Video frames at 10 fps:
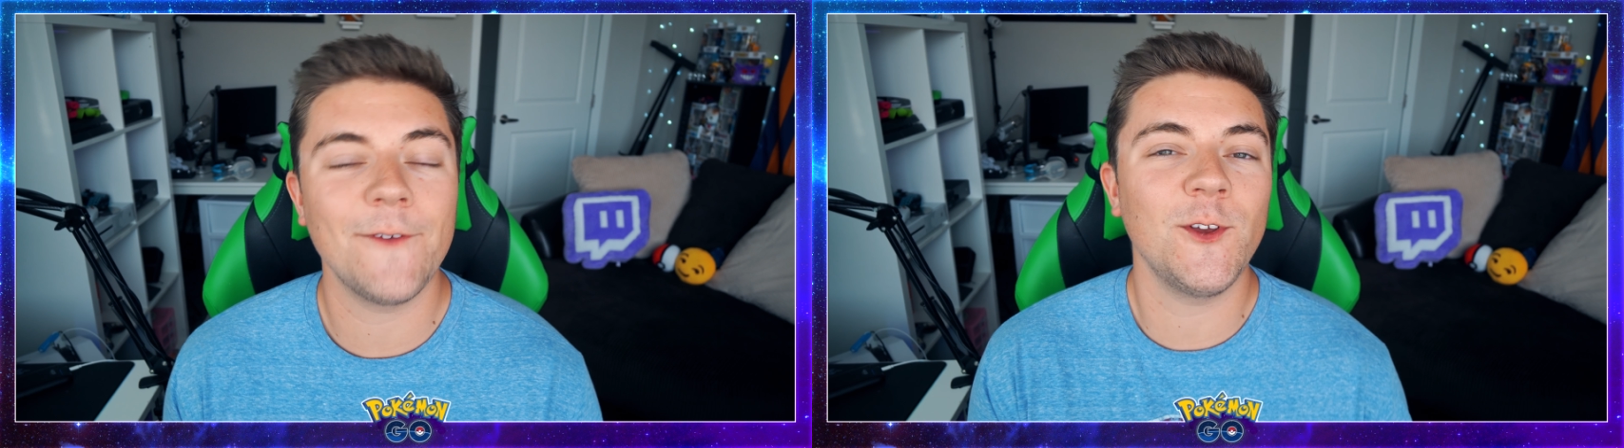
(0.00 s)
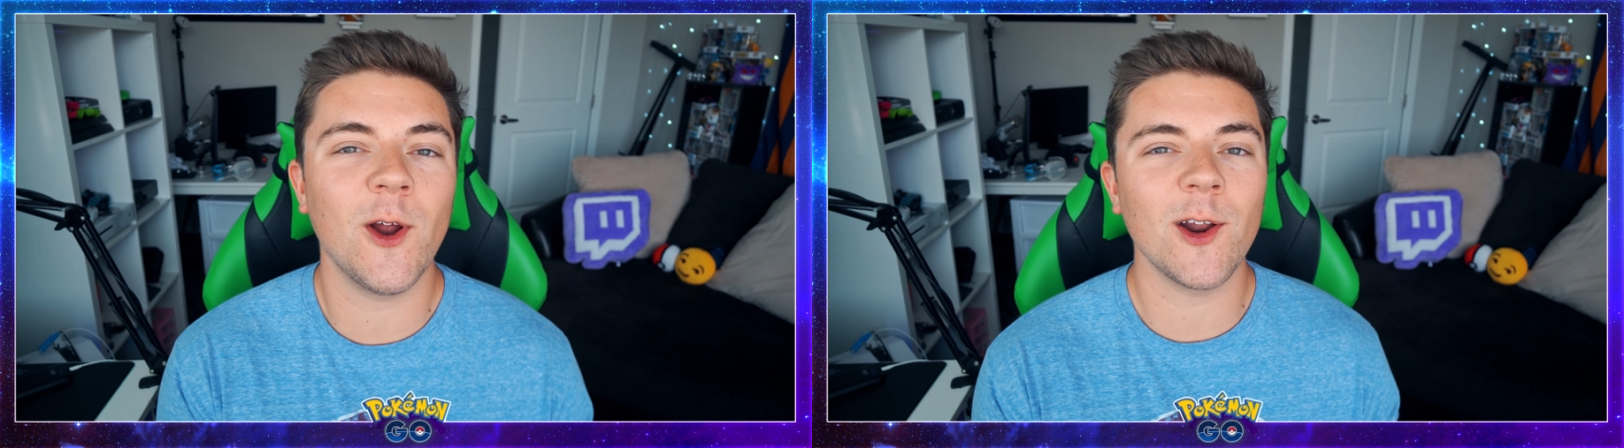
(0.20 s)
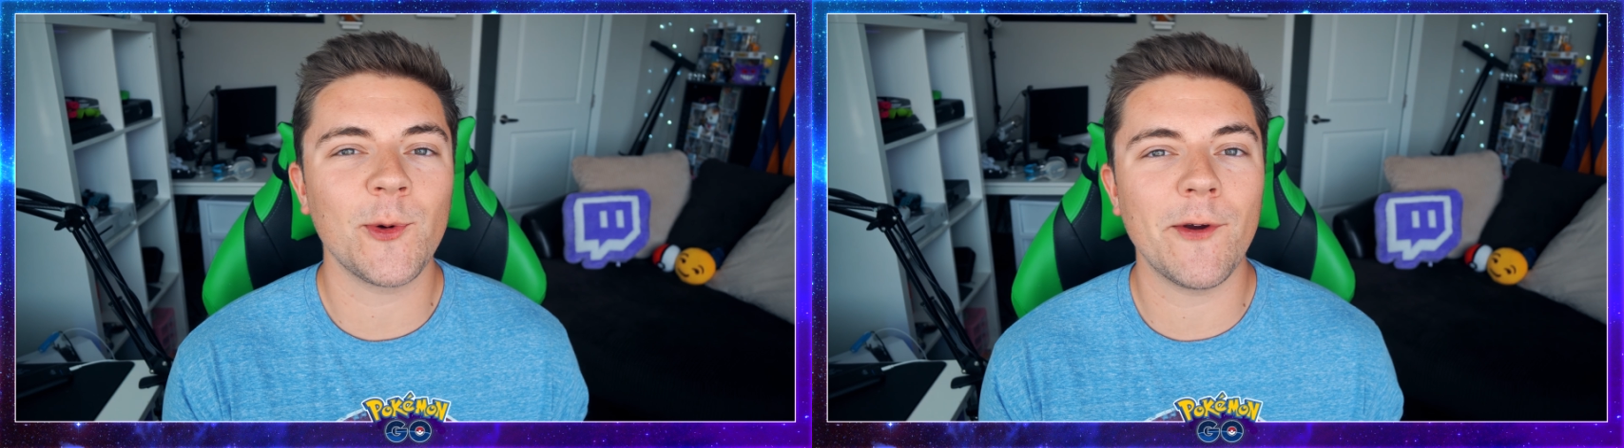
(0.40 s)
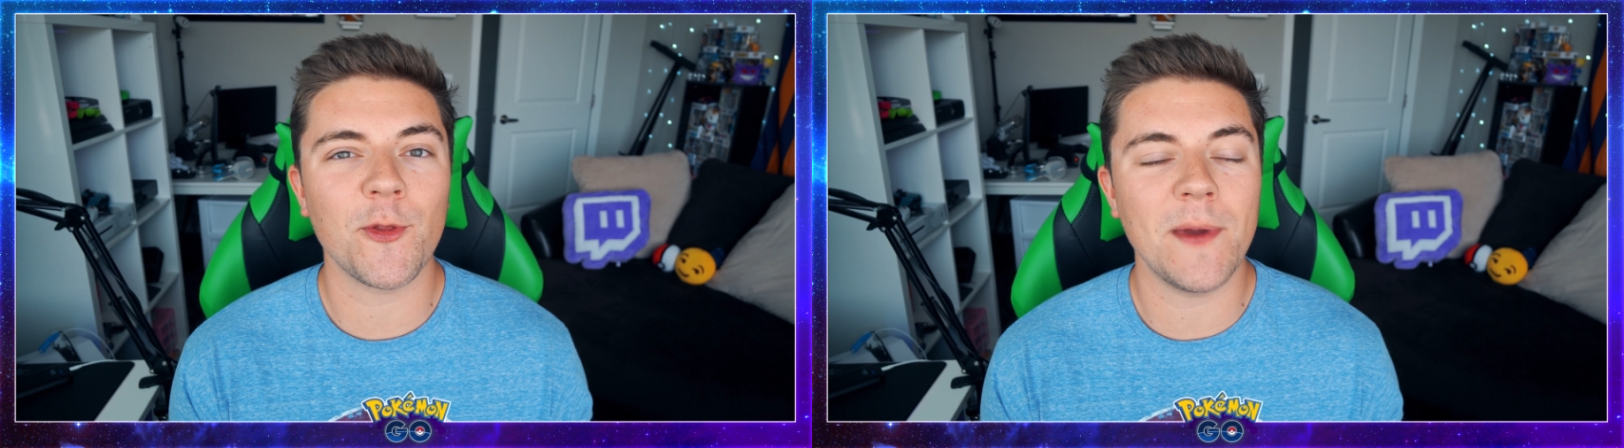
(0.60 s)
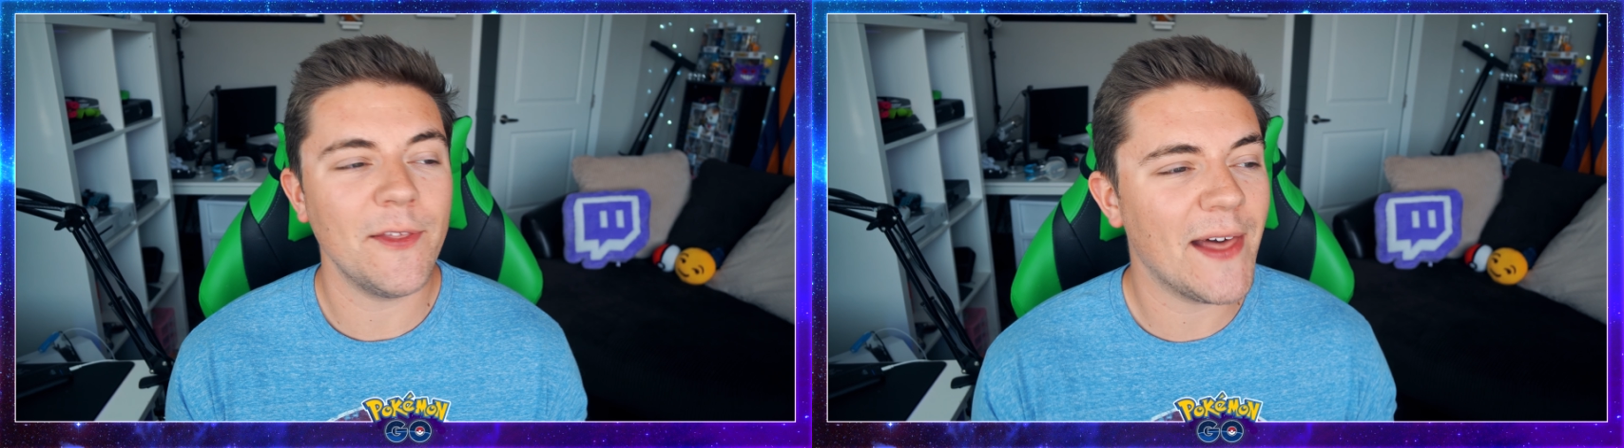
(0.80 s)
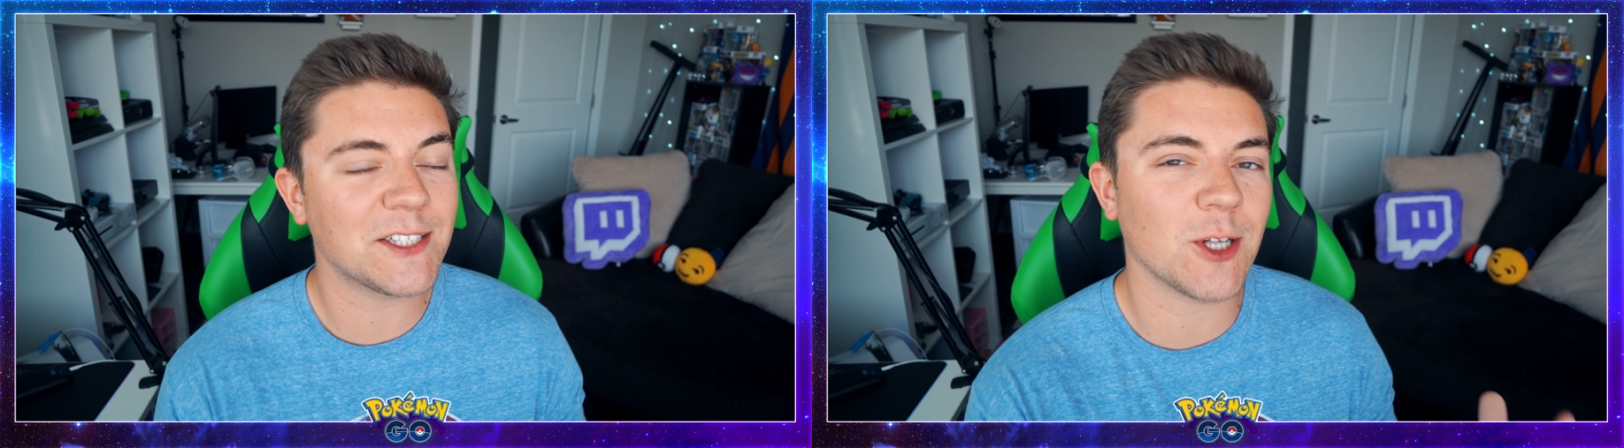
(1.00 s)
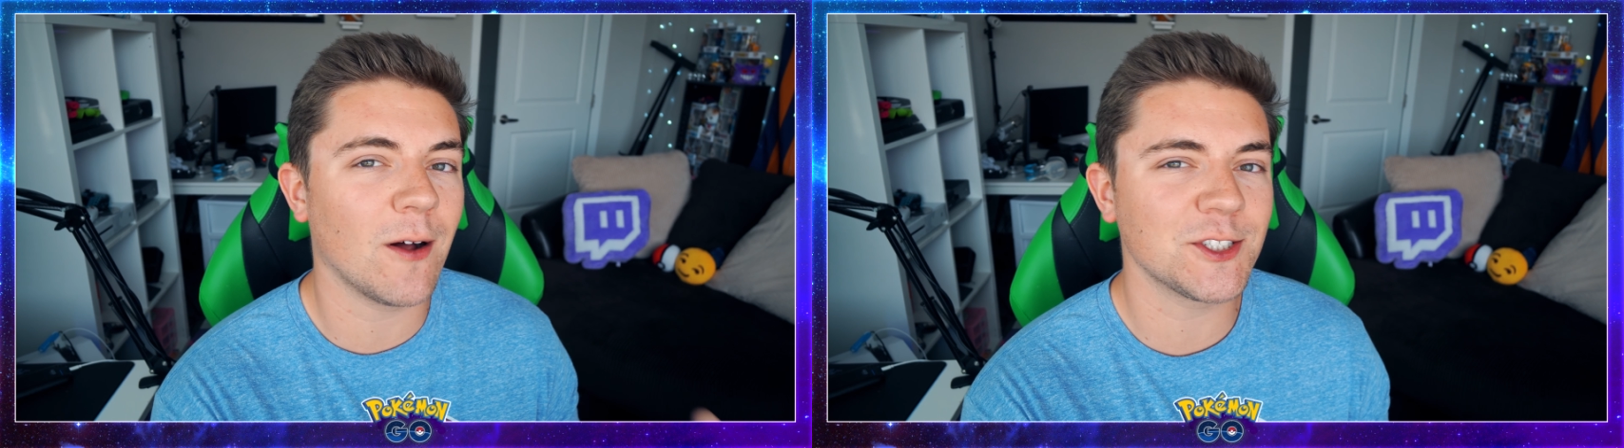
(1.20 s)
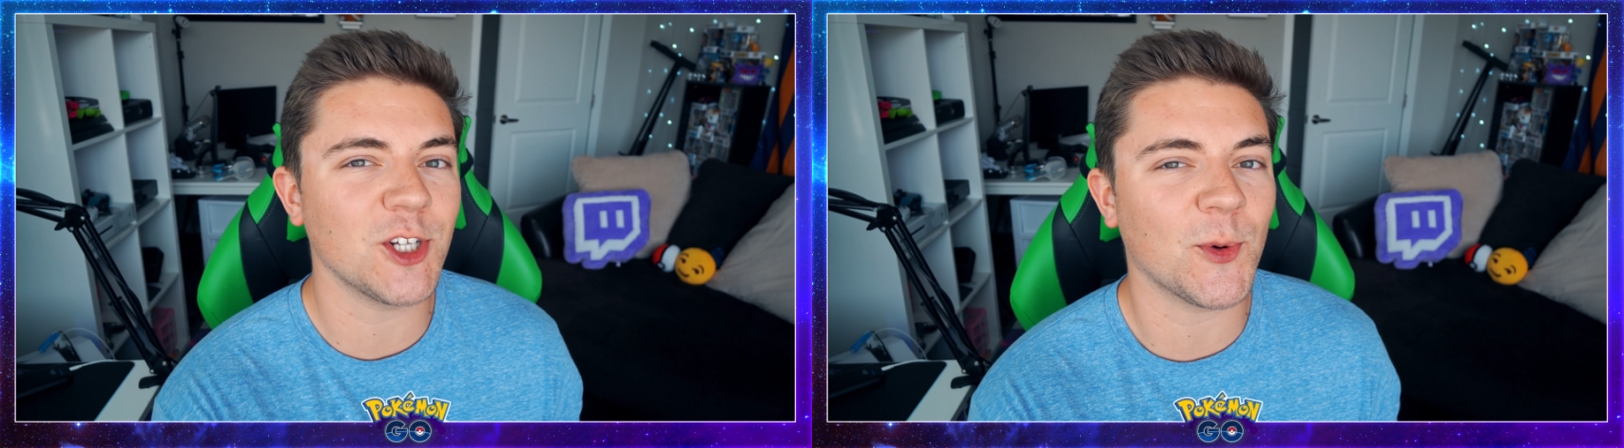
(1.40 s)
If you don't agree with me, that's
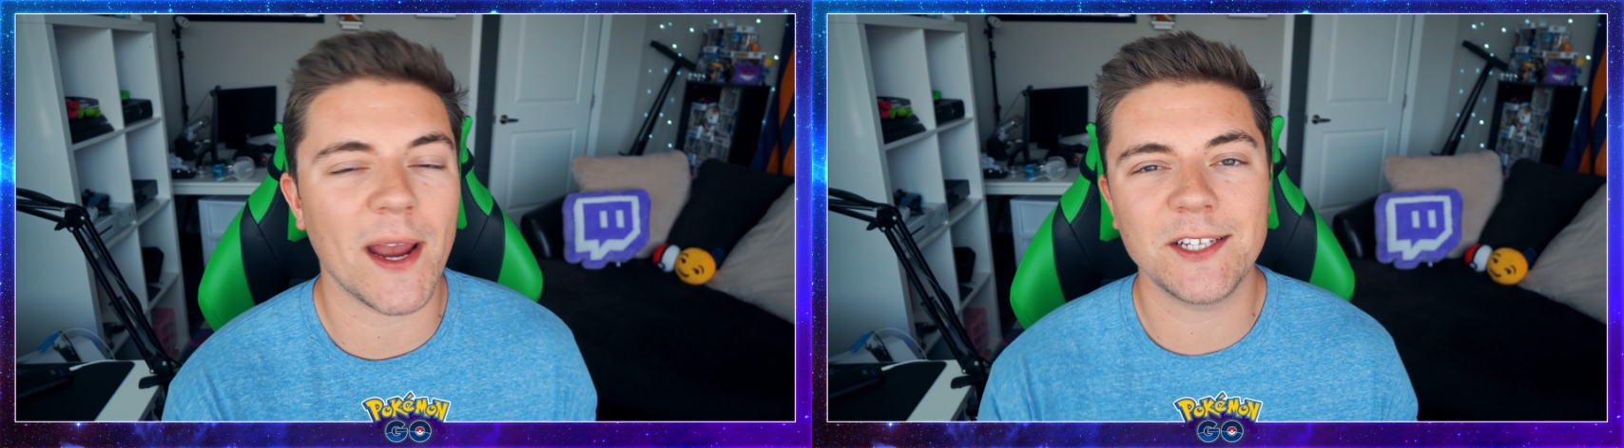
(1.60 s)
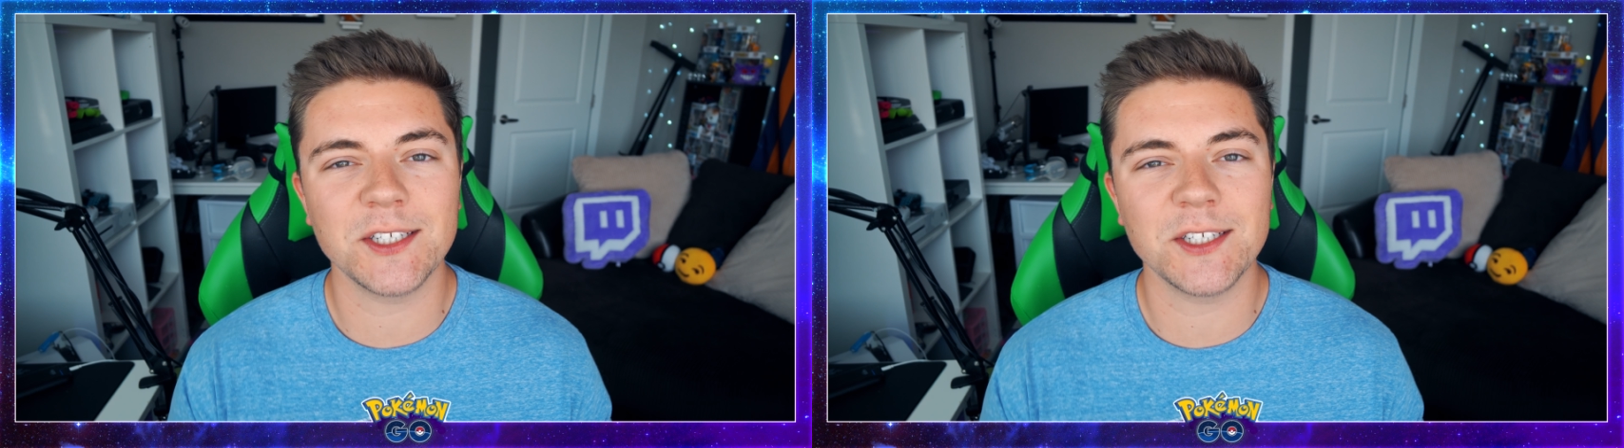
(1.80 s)
also great.